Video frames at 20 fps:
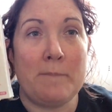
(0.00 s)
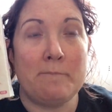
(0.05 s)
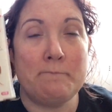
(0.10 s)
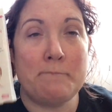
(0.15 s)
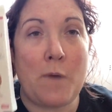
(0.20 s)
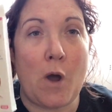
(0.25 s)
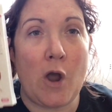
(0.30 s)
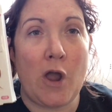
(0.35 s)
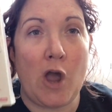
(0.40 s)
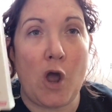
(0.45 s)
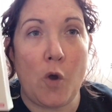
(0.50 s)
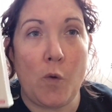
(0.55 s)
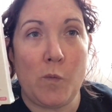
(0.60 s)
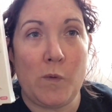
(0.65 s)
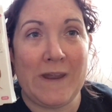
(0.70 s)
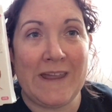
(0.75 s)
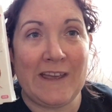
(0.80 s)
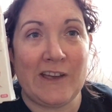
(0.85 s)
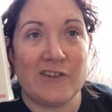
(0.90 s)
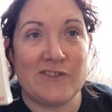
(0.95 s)
My
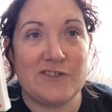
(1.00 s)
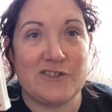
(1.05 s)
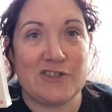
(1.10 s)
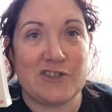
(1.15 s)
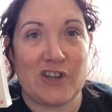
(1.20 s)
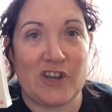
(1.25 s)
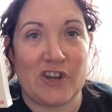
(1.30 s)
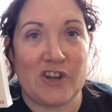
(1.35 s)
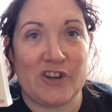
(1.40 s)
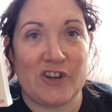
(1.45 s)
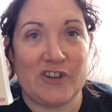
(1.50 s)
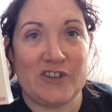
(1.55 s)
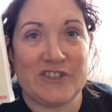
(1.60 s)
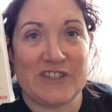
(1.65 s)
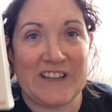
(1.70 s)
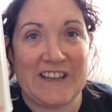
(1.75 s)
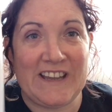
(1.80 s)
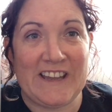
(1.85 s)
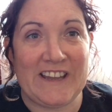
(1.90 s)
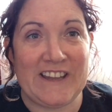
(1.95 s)
only concern
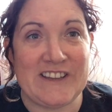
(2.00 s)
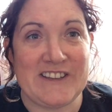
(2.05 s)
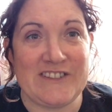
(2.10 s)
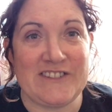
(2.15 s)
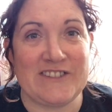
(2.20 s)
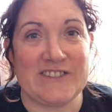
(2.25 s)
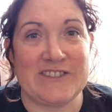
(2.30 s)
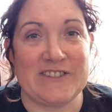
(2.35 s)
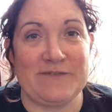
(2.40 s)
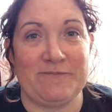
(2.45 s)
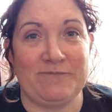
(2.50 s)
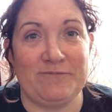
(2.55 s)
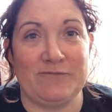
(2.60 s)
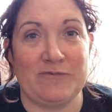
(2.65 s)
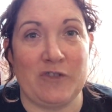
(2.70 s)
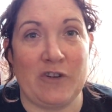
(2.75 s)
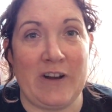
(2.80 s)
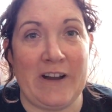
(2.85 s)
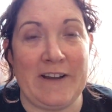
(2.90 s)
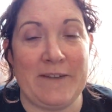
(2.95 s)
is,
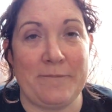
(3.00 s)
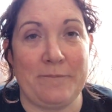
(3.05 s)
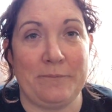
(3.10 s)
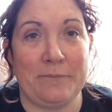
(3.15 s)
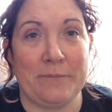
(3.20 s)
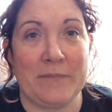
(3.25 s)
right,